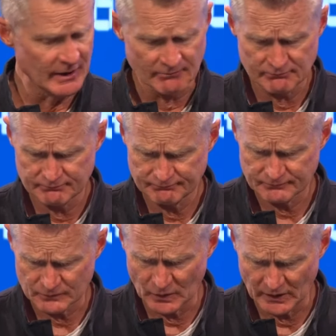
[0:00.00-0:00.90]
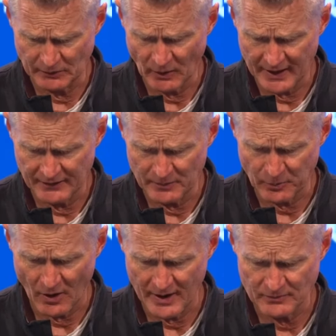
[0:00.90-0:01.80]
um, really right in the
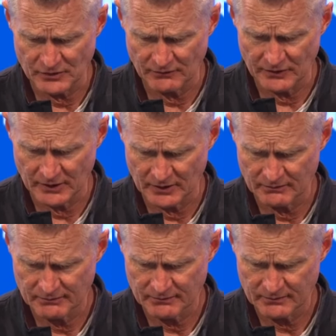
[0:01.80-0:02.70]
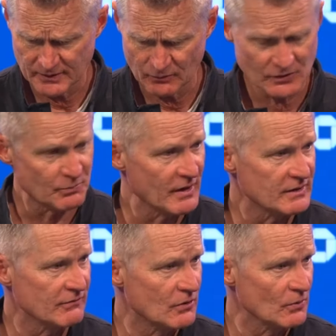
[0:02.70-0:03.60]
primes of their
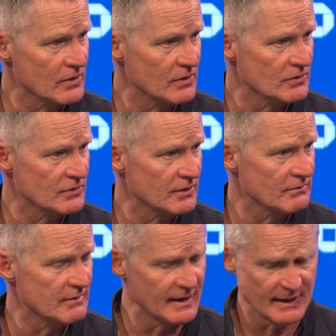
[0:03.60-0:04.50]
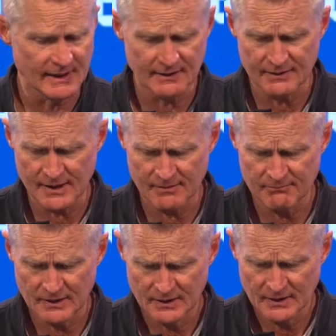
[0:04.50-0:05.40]
respective careers, and and um,
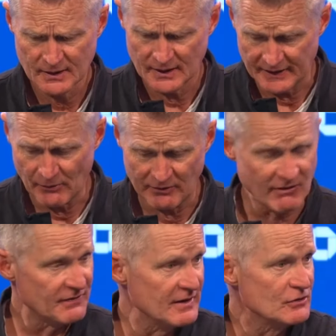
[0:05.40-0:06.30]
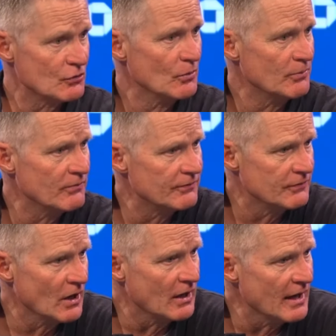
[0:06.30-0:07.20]
and then we've got these group of
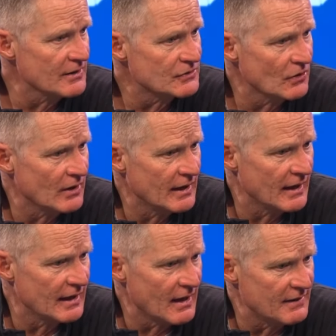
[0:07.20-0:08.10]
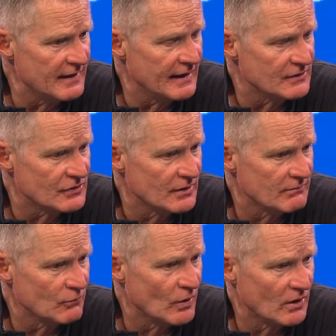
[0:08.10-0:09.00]
young guys. So I, I, I think it's
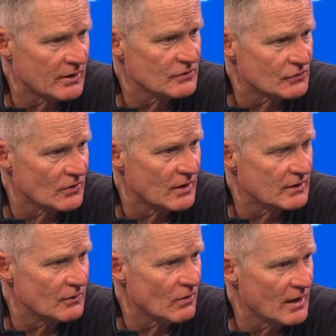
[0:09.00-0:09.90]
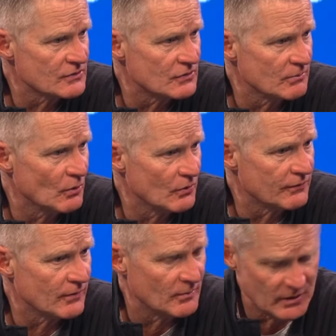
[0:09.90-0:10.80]
a well constructed roster, both
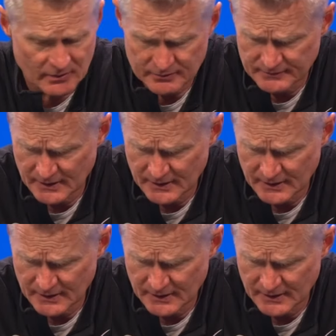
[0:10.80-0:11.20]
from a